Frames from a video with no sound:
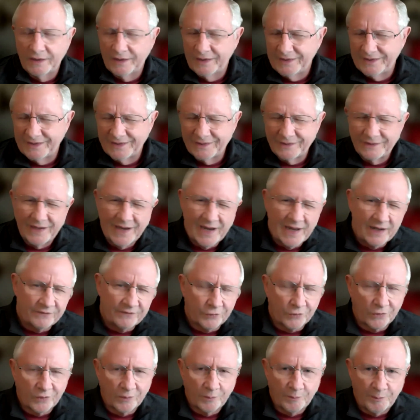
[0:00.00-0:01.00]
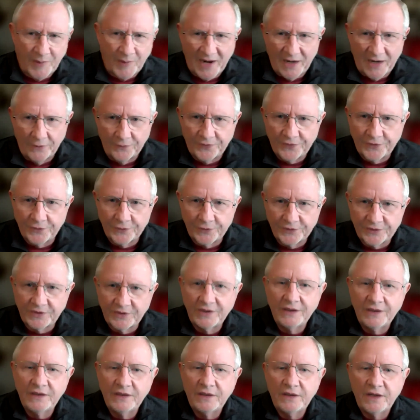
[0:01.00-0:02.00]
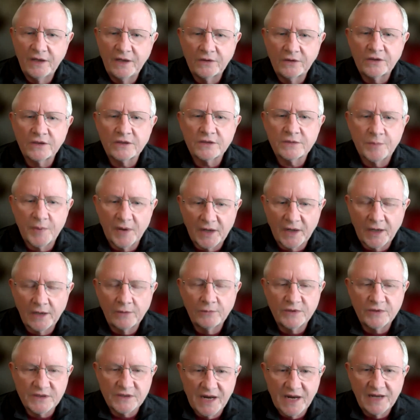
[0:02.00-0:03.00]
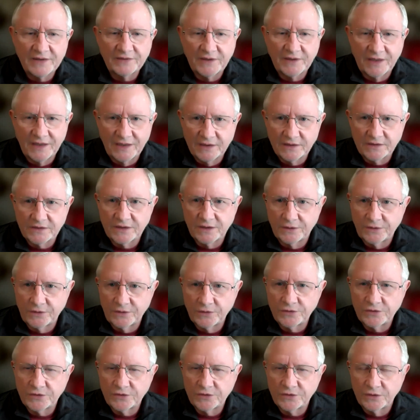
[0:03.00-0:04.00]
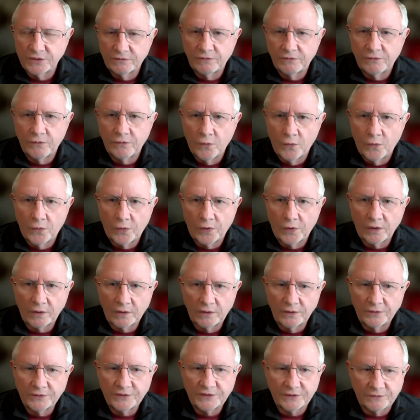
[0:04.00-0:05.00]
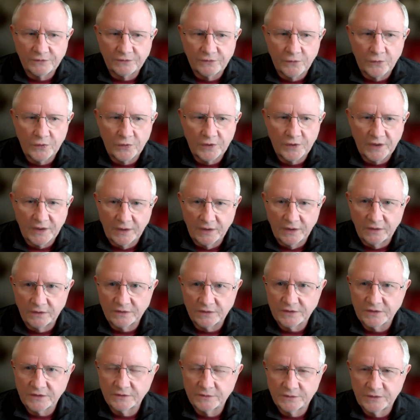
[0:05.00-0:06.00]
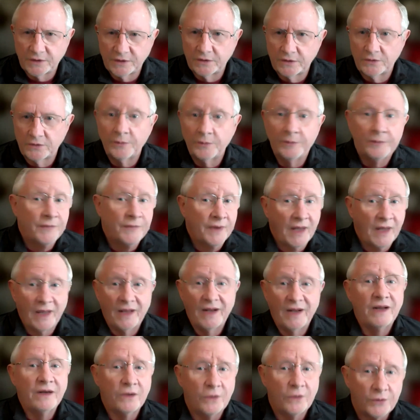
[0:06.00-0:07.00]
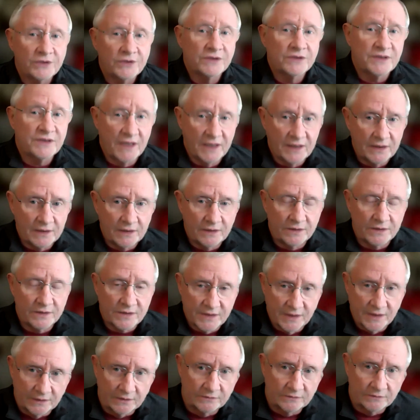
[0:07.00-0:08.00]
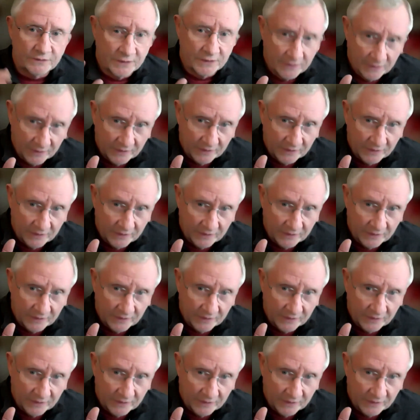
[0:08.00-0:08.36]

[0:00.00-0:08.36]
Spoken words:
I did that for about 13 years, but I was at the institution for close to 40 years. And I know what you're saying to yourself,